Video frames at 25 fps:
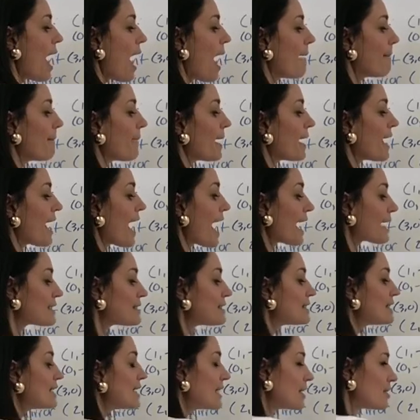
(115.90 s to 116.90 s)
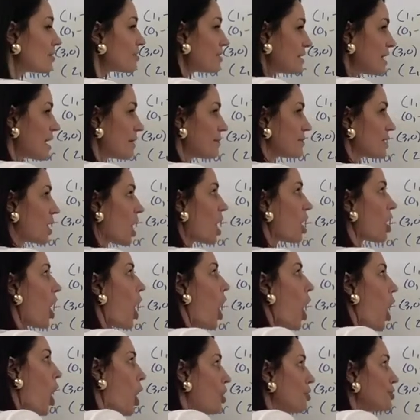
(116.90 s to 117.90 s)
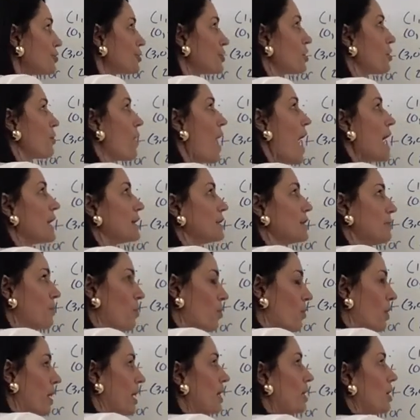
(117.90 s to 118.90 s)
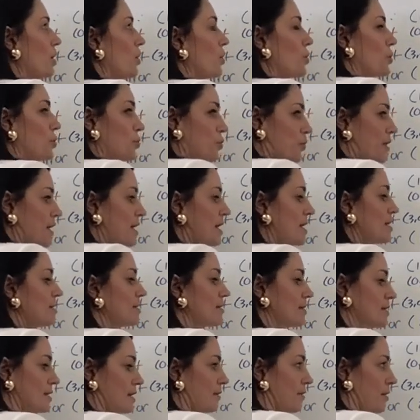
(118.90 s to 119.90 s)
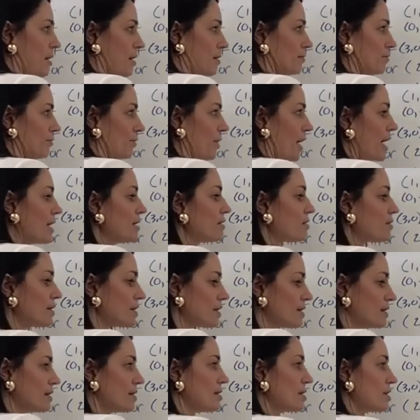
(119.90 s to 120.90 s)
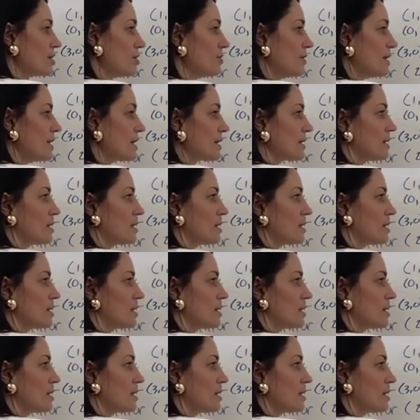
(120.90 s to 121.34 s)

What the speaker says: and my x-intercepts are also at the point 3, 0, okay? So this is a unique